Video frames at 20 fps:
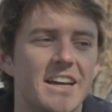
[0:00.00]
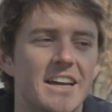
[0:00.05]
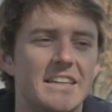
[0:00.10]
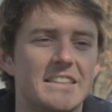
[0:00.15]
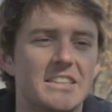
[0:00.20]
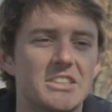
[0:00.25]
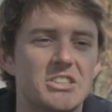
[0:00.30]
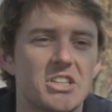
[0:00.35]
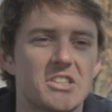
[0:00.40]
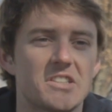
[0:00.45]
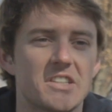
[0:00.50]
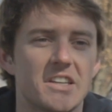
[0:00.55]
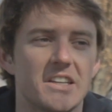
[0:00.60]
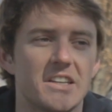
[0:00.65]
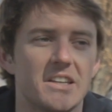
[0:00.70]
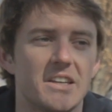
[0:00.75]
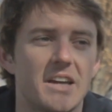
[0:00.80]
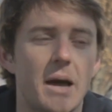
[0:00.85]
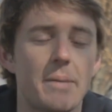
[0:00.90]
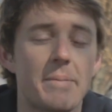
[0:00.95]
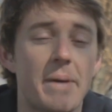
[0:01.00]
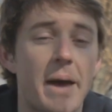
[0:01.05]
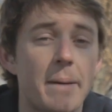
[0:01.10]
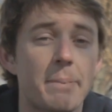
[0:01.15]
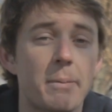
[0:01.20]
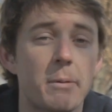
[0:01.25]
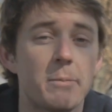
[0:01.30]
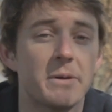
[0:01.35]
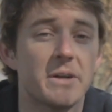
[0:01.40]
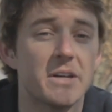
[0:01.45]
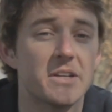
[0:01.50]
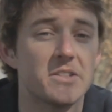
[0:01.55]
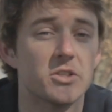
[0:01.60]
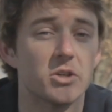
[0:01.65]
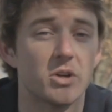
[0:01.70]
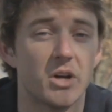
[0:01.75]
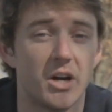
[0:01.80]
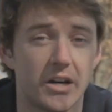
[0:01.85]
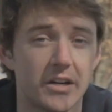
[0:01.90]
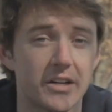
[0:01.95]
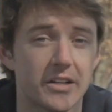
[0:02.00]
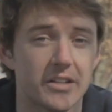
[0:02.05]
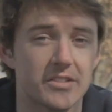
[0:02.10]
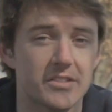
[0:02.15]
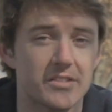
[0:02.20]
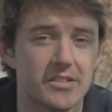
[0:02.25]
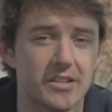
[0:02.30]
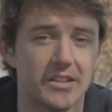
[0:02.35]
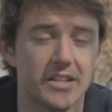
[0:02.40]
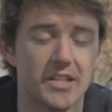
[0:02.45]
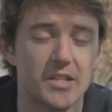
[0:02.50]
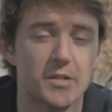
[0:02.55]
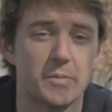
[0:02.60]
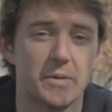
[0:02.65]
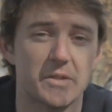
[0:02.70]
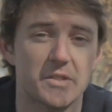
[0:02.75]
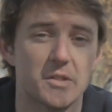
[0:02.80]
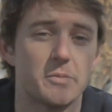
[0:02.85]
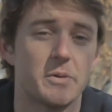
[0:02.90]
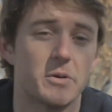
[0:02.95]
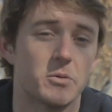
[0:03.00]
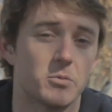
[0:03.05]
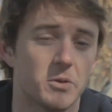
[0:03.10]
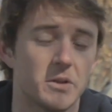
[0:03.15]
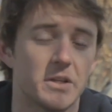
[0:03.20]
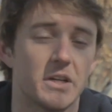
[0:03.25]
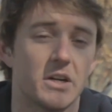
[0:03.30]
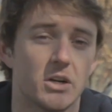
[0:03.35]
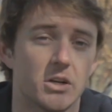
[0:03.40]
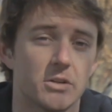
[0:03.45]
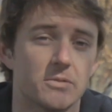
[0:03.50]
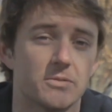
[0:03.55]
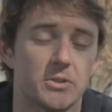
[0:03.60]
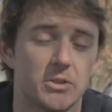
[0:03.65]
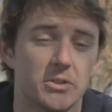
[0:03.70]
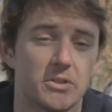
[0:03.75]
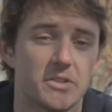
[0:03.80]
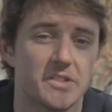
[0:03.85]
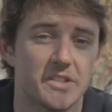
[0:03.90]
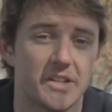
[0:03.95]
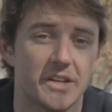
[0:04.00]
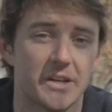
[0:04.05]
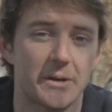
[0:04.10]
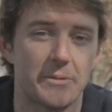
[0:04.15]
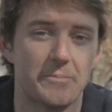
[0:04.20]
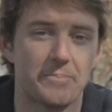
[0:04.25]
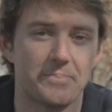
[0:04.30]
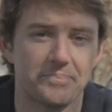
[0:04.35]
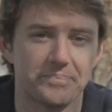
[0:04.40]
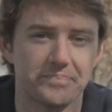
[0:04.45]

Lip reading: And then she said, "I'm happy because you're honest, and this must have been really hard for you to say.